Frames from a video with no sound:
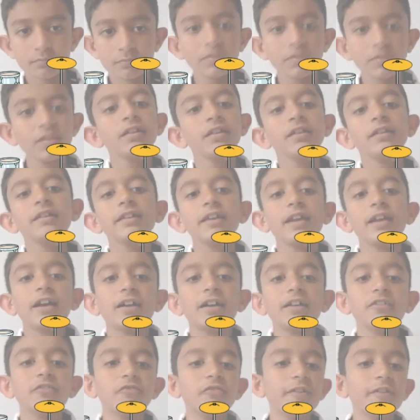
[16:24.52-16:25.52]
Yeah,
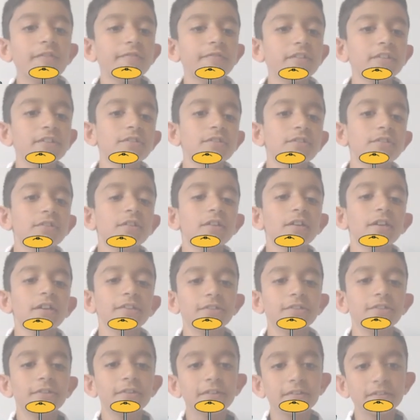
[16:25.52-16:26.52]
50 is good, as you
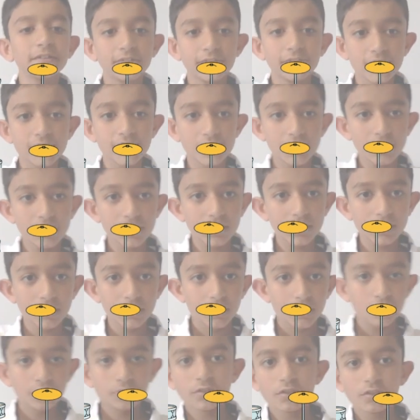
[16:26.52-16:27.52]
can see. So you
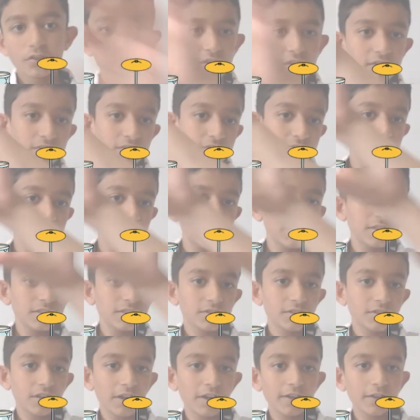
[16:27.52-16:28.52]
can see the
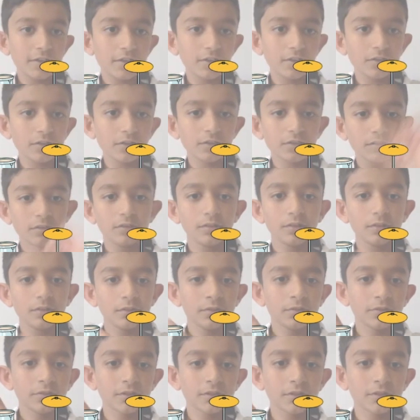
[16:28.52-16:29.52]
title, you can
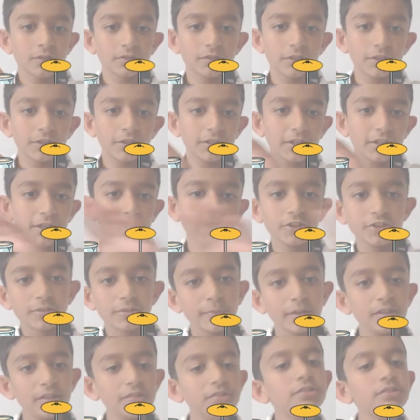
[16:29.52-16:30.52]
see your
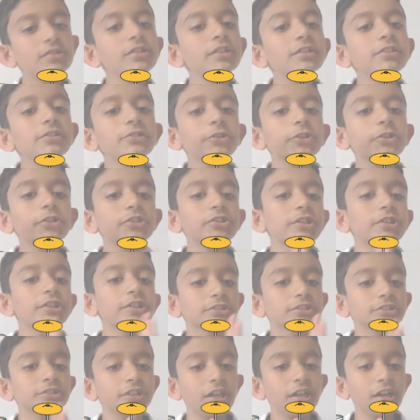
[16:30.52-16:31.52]
instruments, you can see
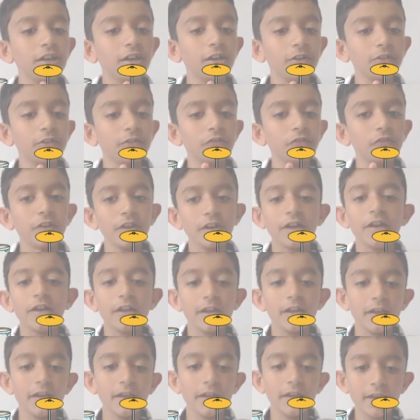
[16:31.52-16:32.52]
yourself,
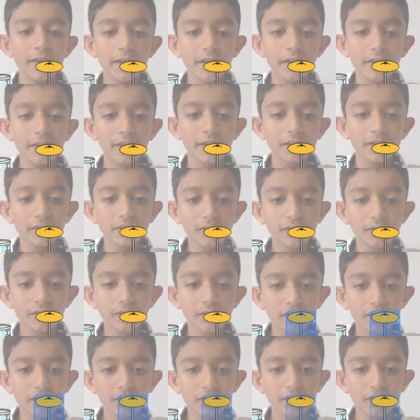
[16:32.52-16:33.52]
and
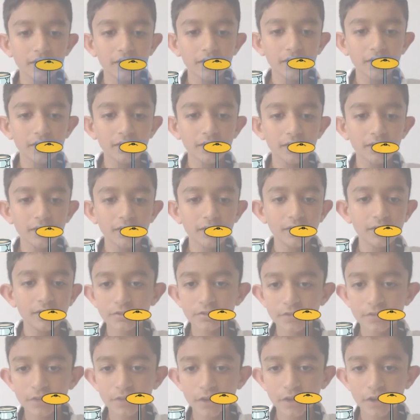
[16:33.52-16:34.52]
you can
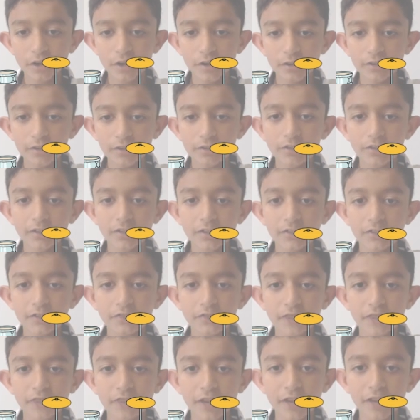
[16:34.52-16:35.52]
start your
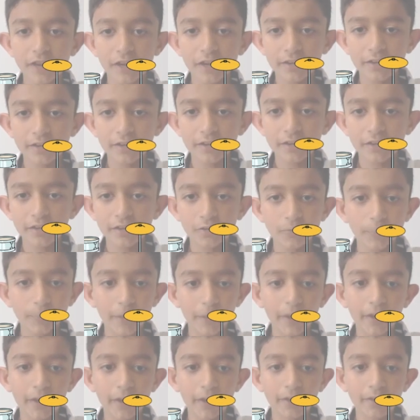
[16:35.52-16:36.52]
very own
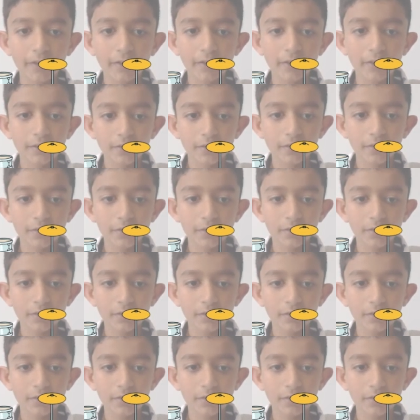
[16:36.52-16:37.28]
band.